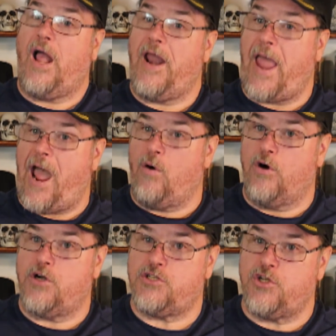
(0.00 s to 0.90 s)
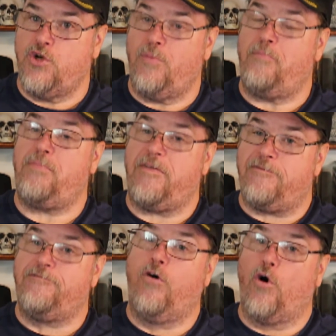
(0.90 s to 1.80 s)
an hour or 2
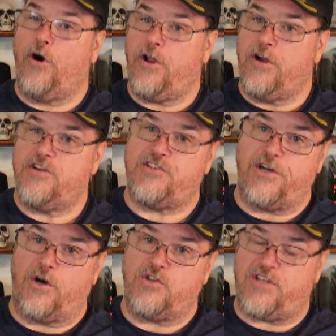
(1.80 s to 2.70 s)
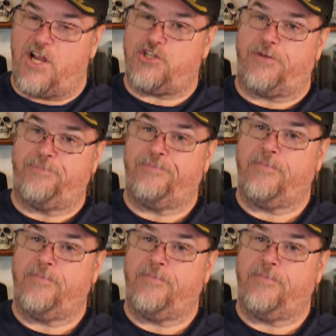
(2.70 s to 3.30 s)
before your 0 session.